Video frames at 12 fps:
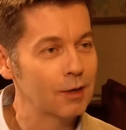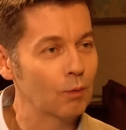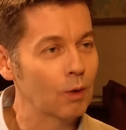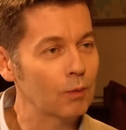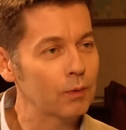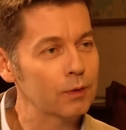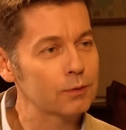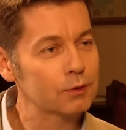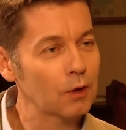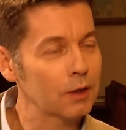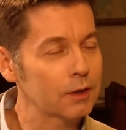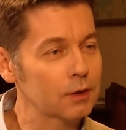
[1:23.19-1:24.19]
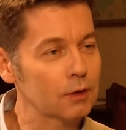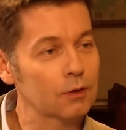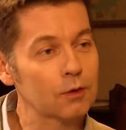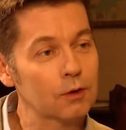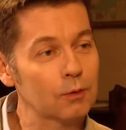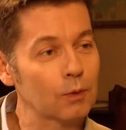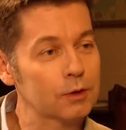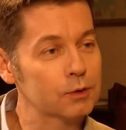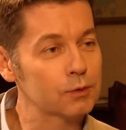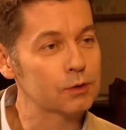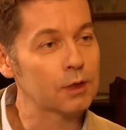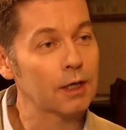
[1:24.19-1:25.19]
What were you starting to learn once
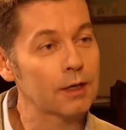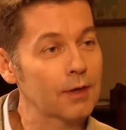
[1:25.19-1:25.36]
you got